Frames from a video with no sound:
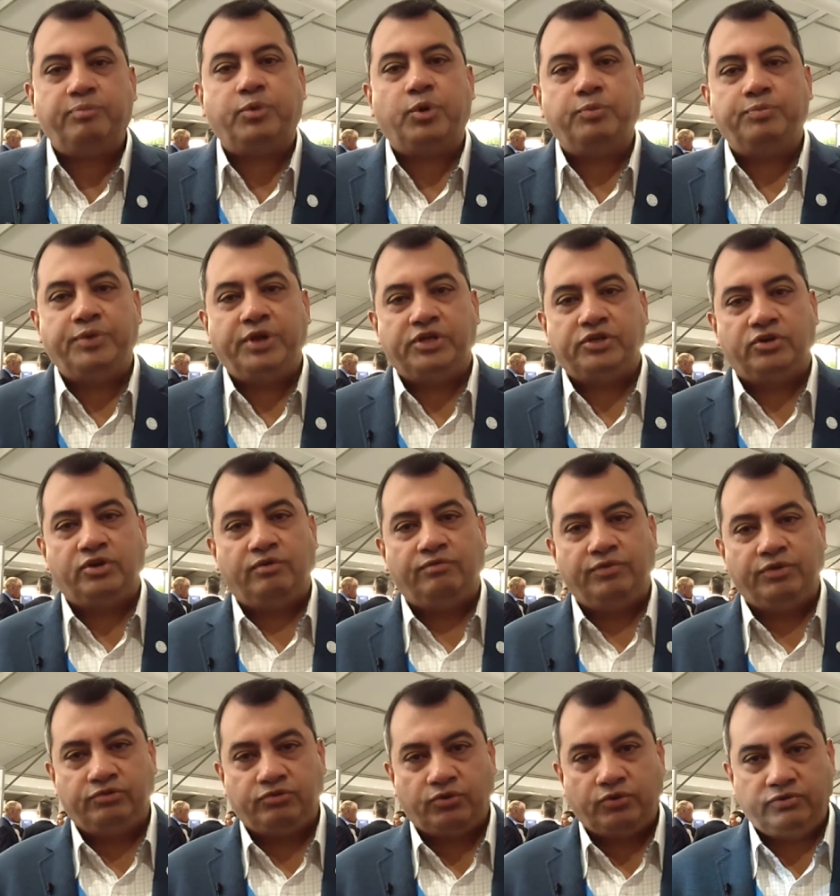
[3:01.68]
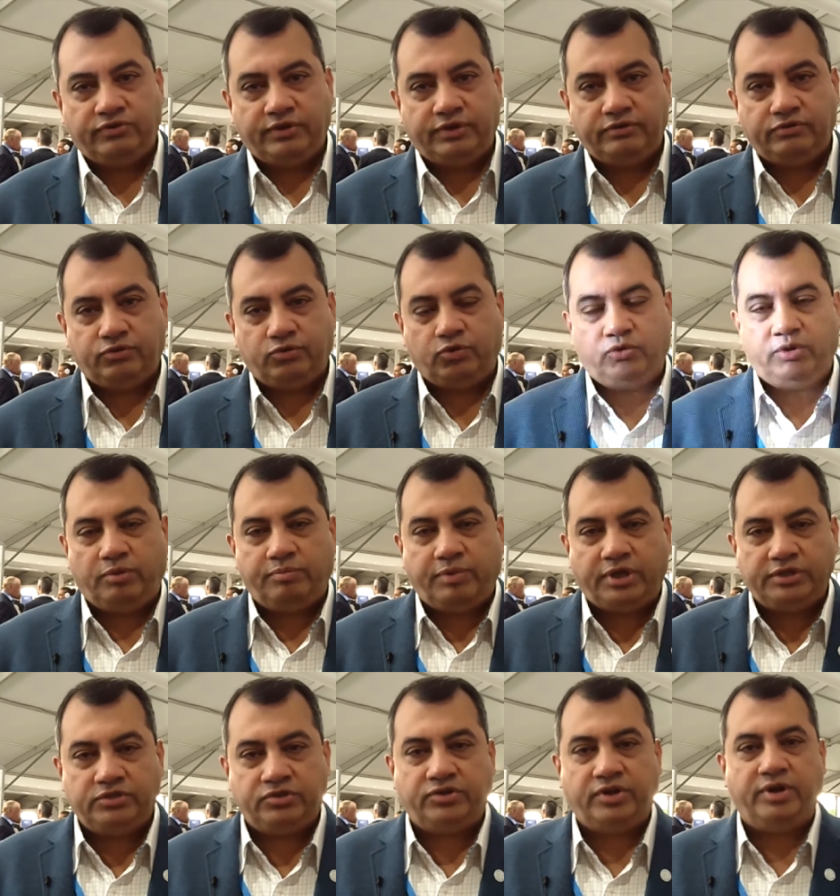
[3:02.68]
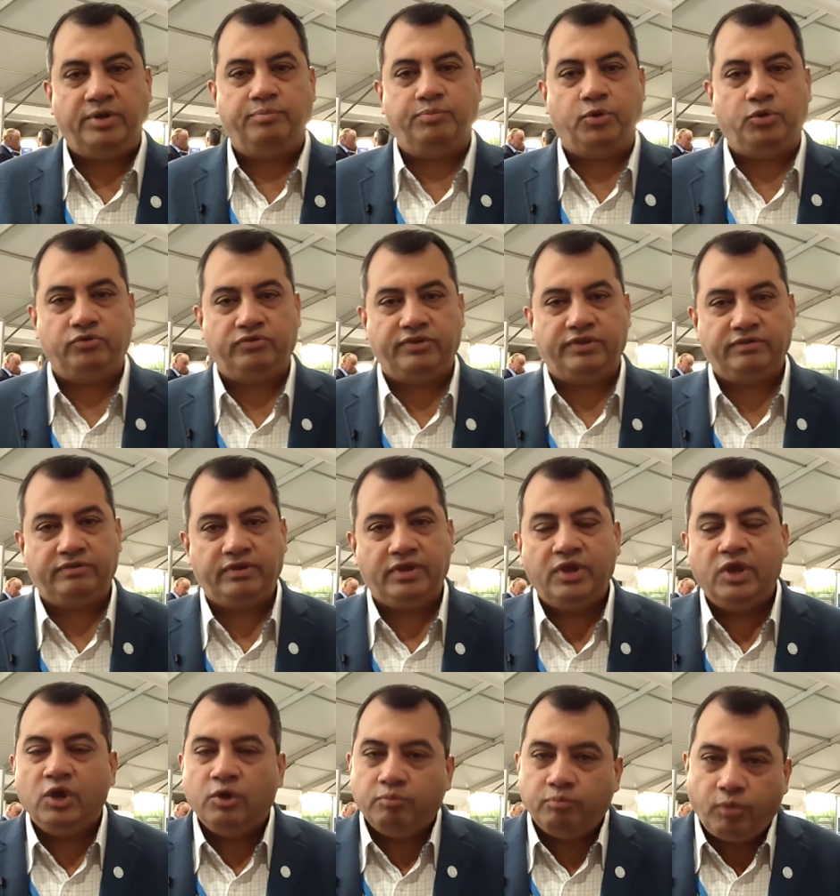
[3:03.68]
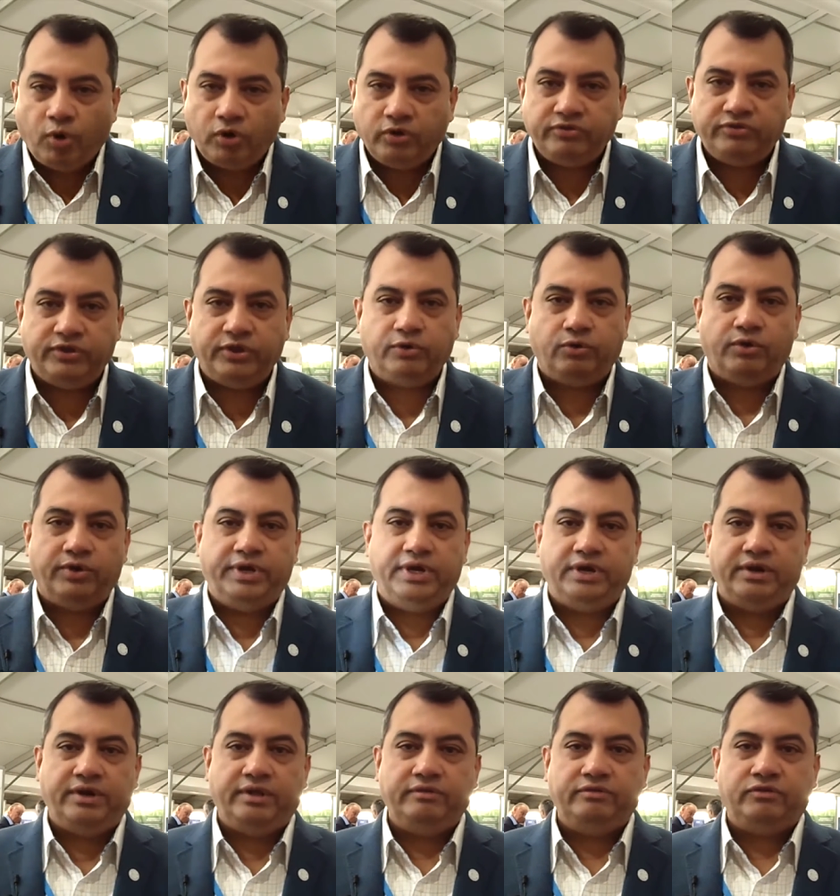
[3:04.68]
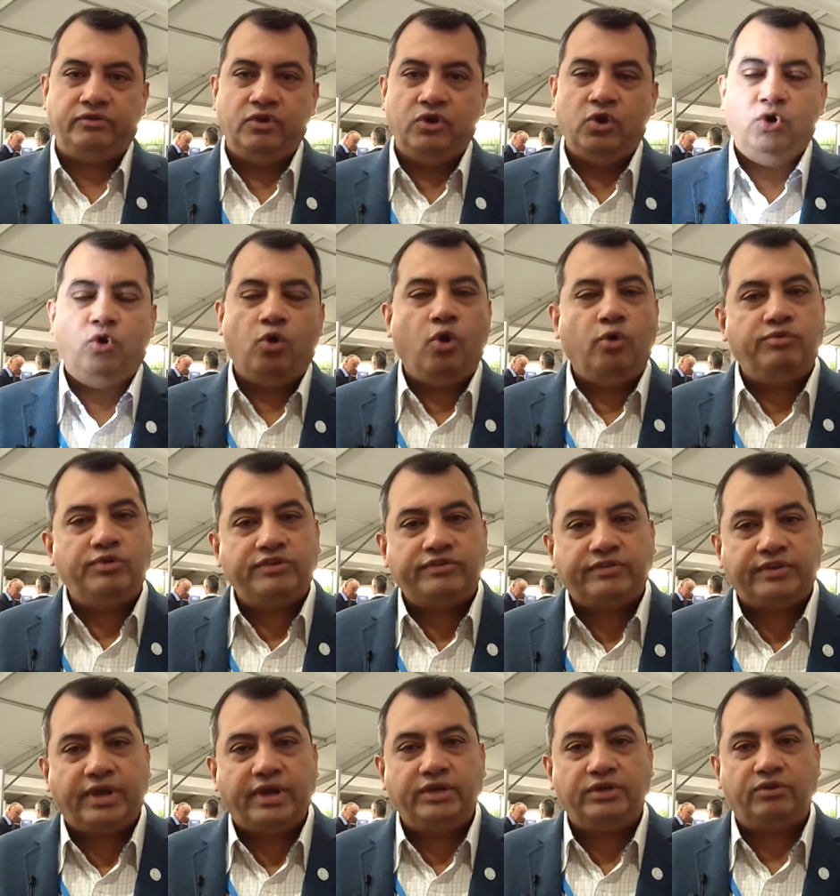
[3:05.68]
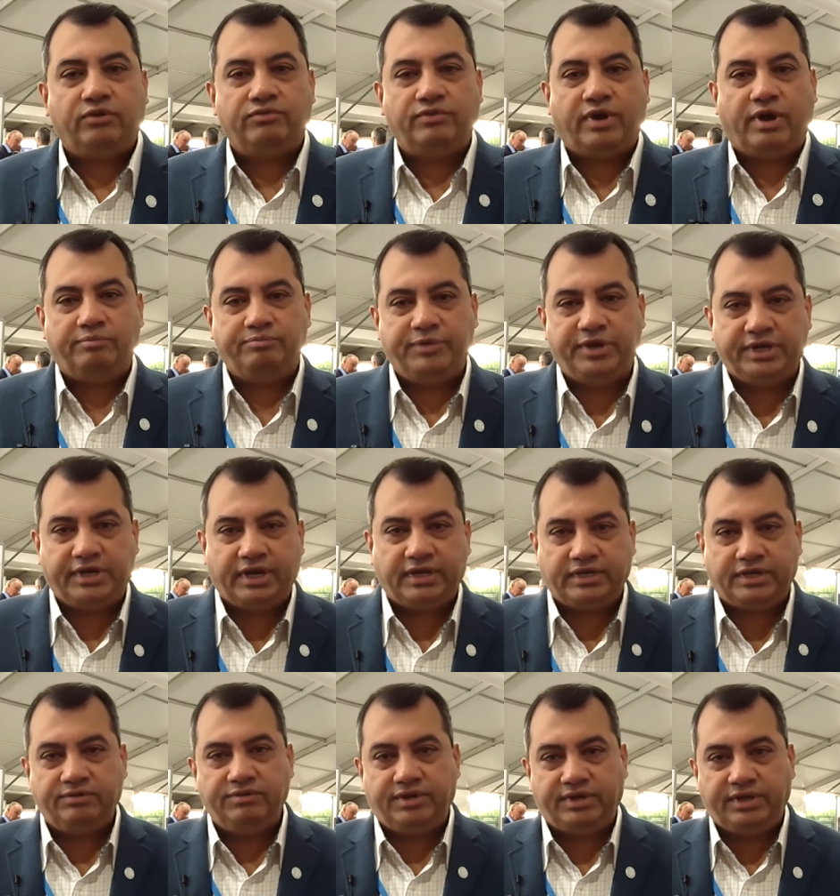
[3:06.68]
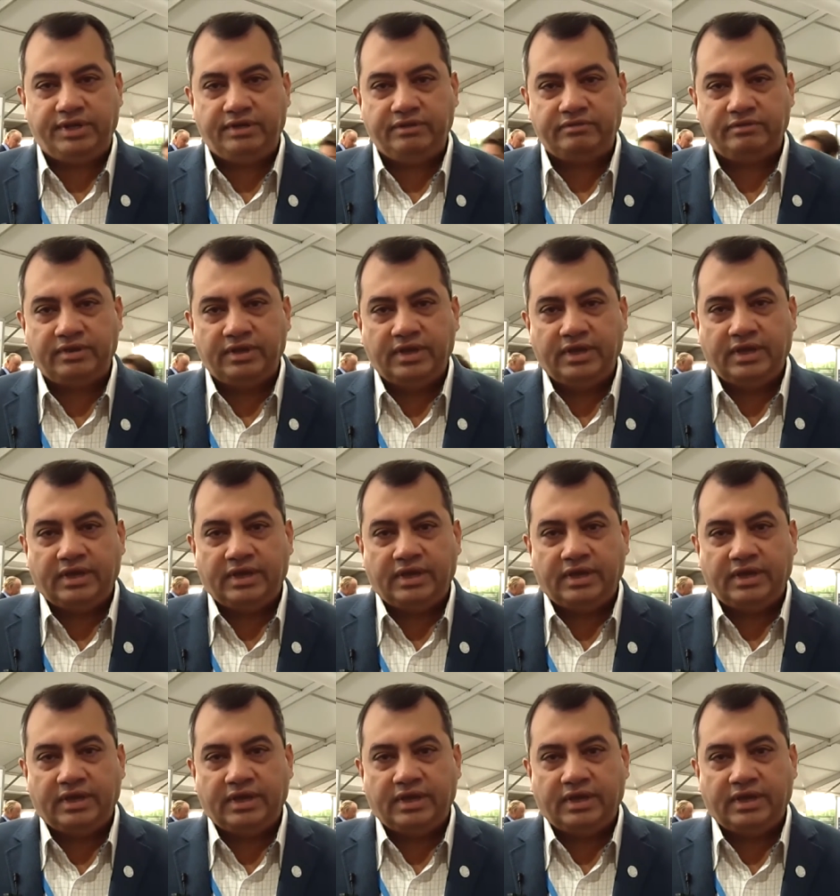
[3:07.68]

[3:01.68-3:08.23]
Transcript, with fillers: appropriation of resources through the budgetary process, policy coherence, oversight of government activities.